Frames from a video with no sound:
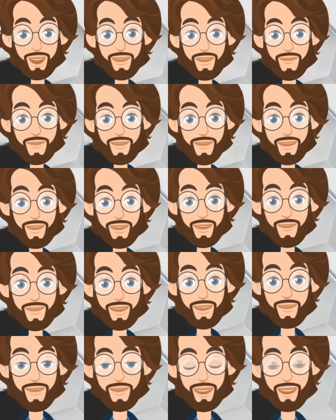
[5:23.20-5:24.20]
rather than
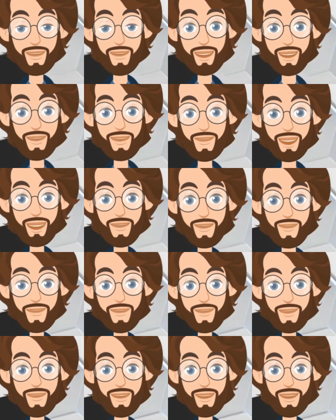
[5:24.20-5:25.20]
constantly
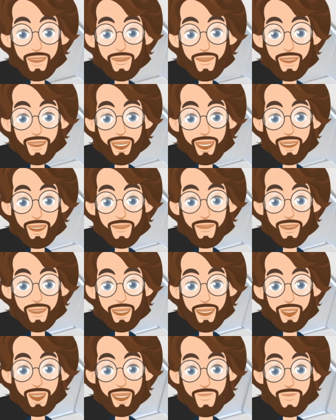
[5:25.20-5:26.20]
comparing ourselves to
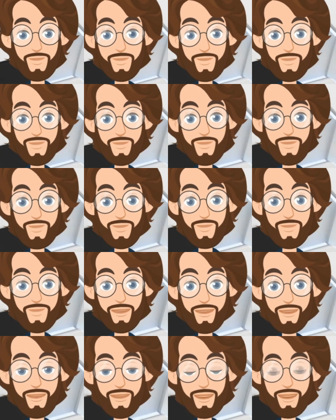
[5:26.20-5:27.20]
others.
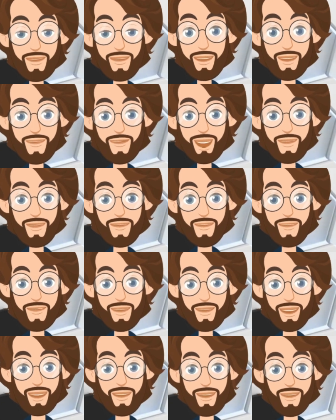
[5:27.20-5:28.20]
Building
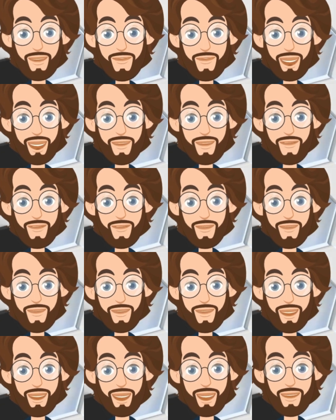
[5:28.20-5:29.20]
self-awareness is about developing
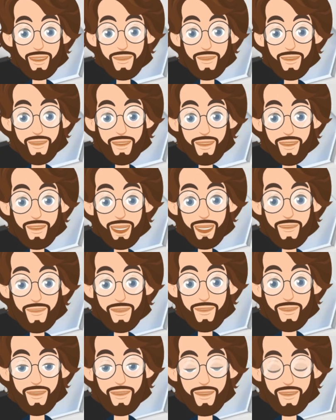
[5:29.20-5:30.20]
a deeper
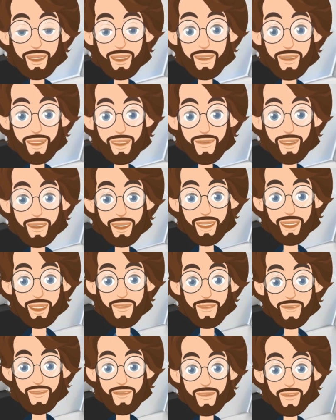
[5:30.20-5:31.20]
understanding of ourselves
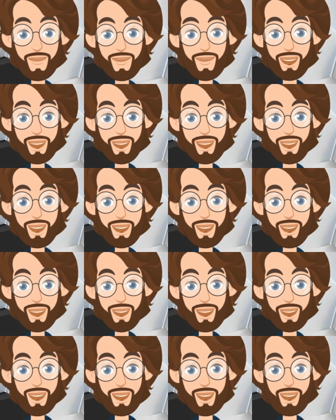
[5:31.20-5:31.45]
and our own